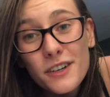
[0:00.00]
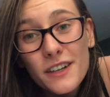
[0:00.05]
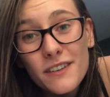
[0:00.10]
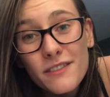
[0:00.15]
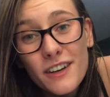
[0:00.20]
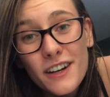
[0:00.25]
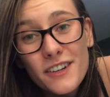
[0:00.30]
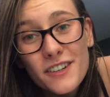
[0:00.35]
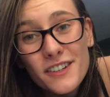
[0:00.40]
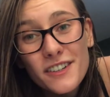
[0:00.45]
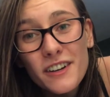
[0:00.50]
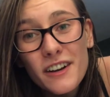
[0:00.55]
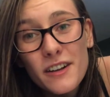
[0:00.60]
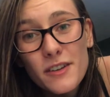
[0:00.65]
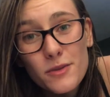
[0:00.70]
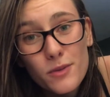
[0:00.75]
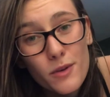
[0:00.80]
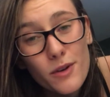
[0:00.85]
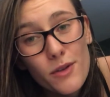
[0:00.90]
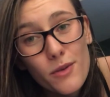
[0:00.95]
adventure
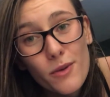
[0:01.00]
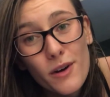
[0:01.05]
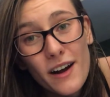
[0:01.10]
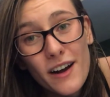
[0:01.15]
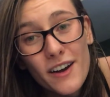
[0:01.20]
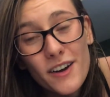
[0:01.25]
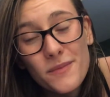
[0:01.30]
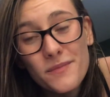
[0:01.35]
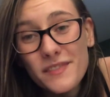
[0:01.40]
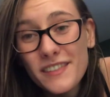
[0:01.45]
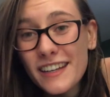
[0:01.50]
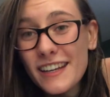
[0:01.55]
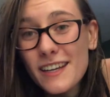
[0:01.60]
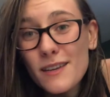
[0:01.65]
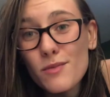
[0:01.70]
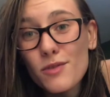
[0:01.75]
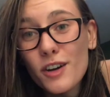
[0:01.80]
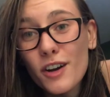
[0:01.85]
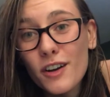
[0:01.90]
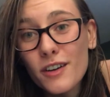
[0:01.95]
is worthwhile, and
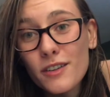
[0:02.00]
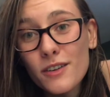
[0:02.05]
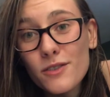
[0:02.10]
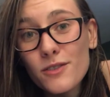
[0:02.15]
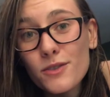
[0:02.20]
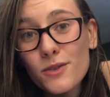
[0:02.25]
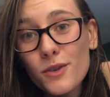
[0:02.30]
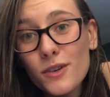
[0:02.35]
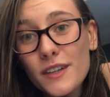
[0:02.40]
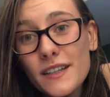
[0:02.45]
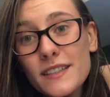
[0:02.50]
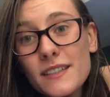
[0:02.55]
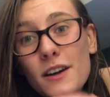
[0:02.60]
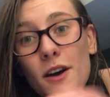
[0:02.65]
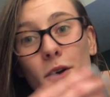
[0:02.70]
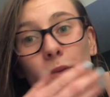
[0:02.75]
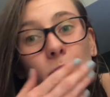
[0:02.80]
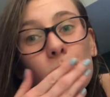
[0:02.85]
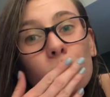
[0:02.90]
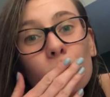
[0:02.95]
keep sharing those stories.
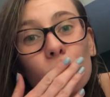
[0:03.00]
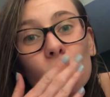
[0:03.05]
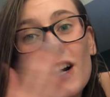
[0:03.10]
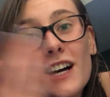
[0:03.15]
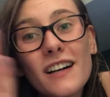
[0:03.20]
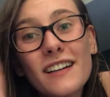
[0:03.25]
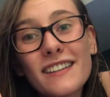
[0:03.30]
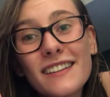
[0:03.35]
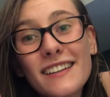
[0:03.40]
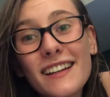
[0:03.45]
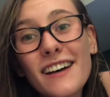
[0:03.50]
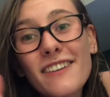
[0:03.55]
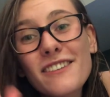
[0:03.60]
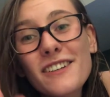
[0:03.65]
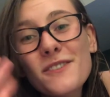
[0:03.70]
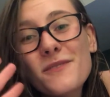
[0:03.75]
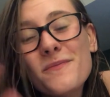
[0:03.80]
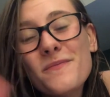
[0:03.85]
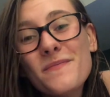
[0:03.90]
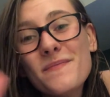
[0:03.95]
Love
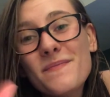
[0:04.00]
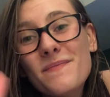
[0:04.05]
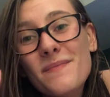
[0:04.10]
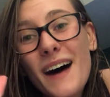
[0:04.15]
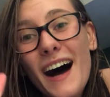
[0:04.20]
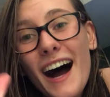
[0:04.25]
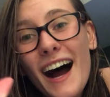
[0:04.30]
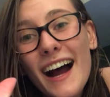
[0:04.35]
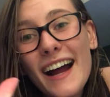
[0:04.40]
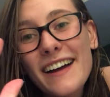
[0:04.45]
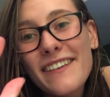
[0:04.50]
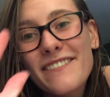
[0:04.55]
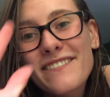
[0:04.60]
you. Bye.